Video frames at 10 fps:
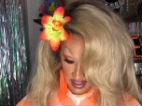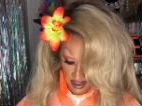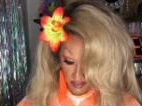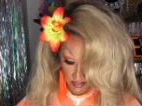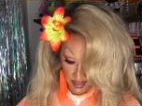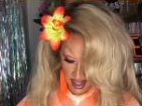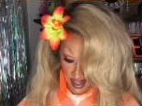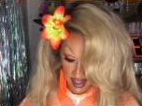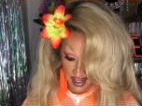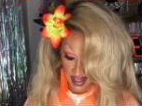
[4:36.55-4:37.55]
All
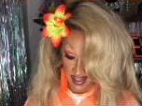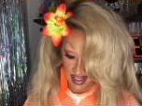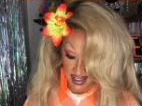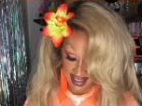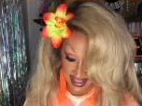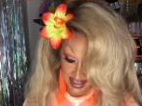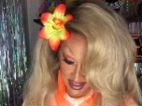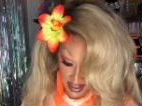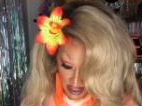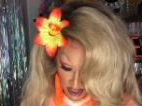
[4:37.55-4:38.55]
right,
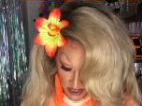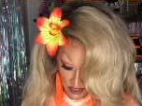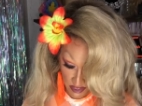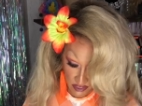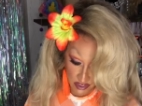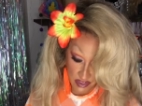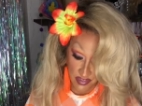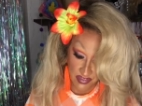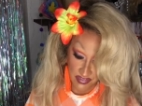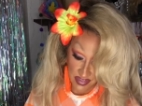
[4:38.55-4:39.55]
so
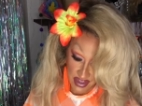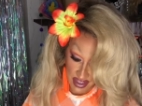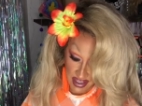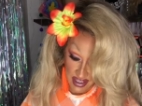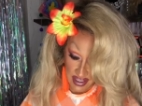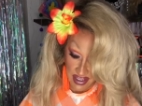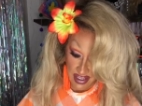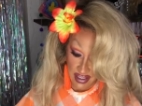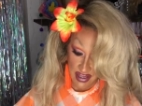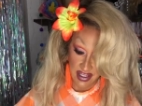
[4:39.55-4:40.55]

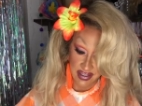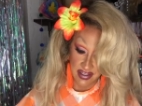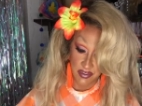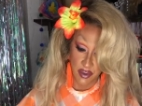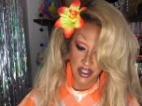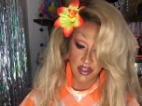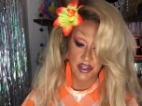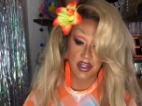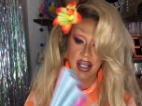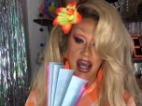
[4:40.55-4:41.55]
this is what you
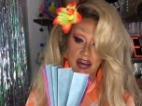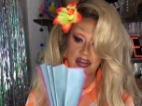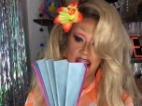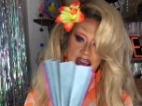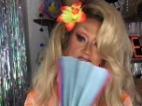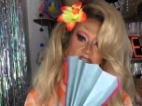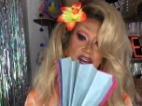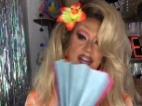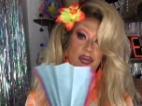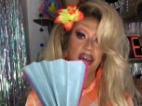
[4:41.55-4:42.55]
should have now.
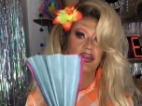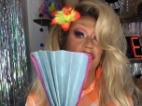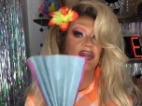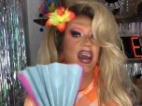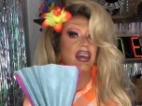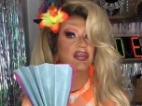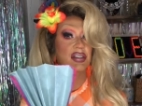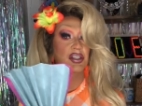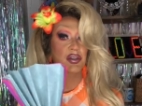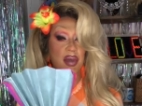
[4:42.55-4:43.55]
So we have a fan of
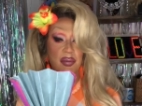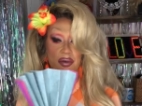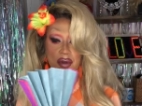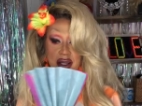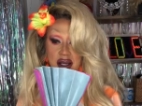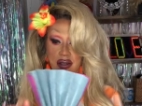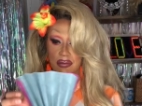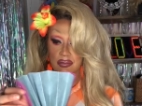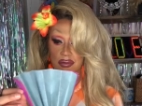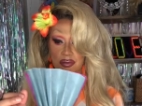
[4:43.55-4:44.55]
tissue paper right now,
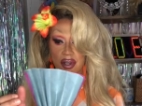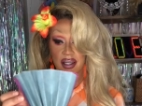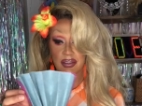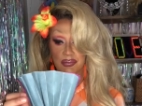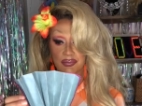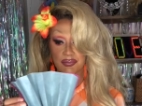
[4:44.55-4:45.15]
right?